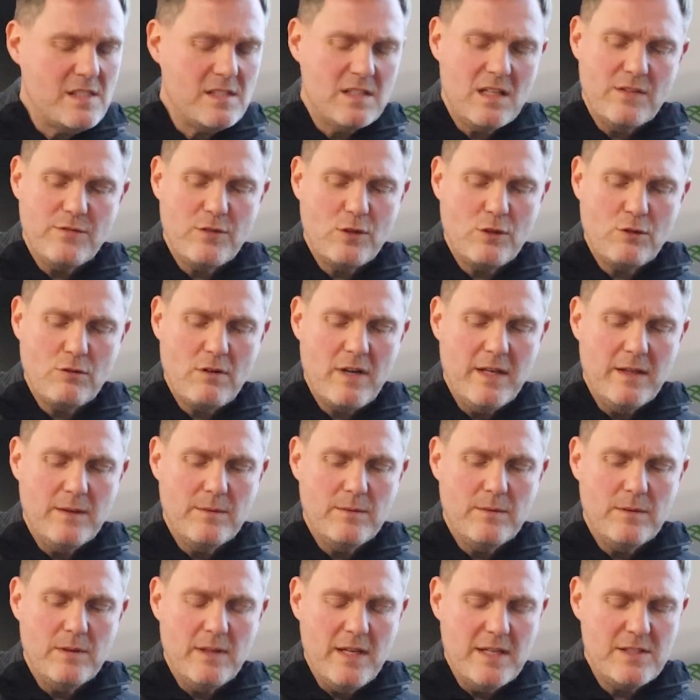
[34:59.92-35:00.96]
there's another great
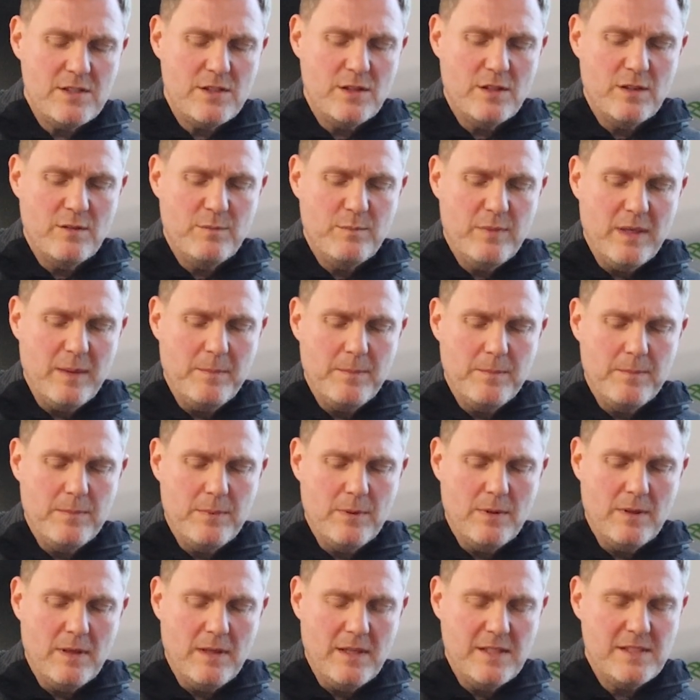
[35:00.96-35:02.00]
lesson if people
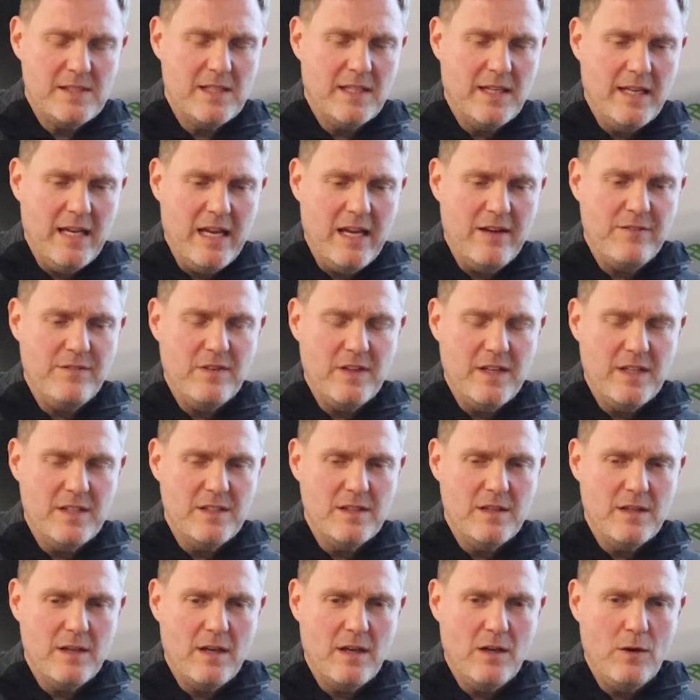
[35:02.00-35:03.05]
are listening
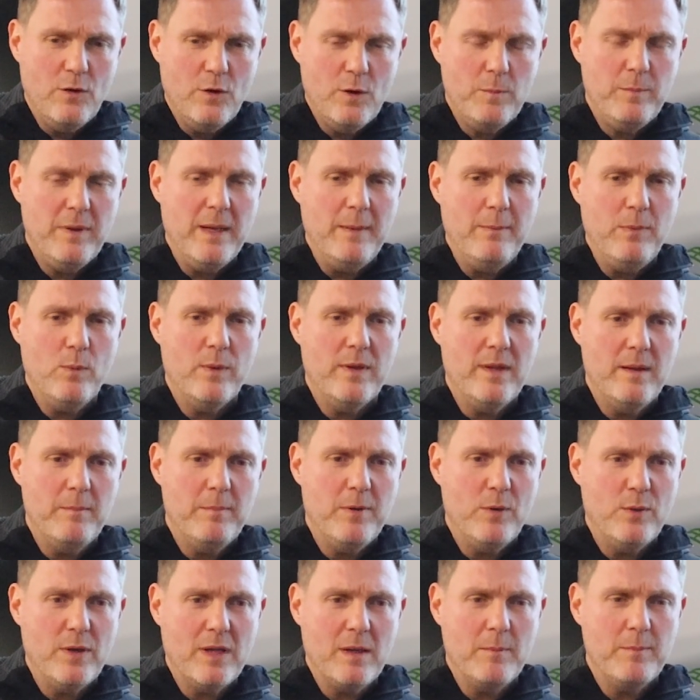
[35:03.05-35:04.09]
carefully. A lot of people, when they're
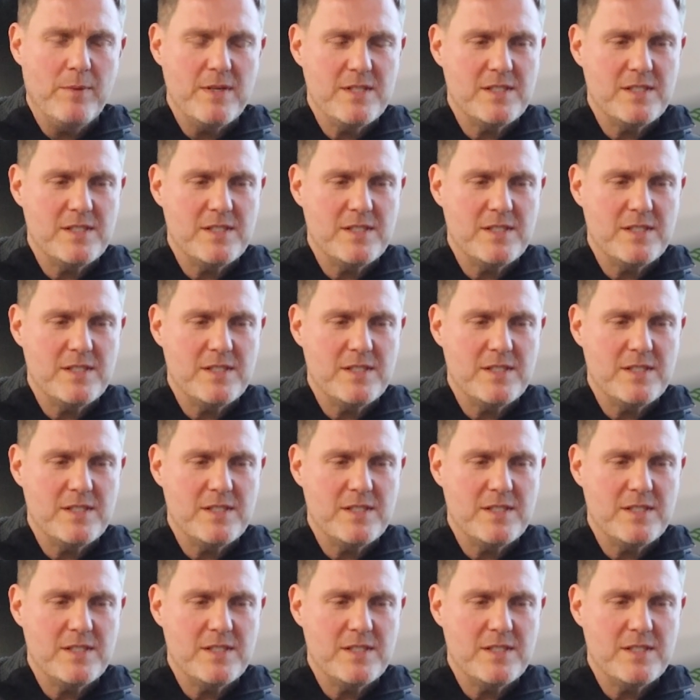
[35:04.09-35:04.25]
building a